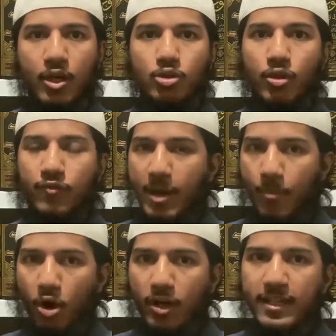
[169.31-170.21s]
So if they are
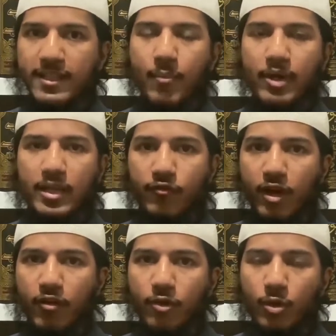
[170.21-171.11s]
mocking, they are making
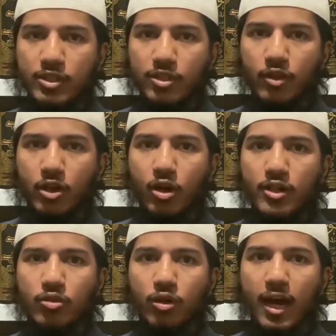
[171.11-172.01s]
fun of the verse of the
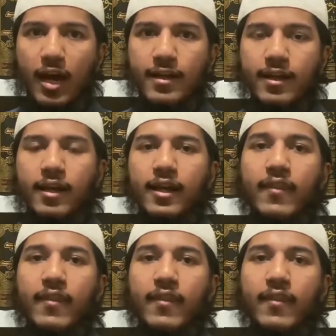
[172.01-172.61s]
glorious Quran,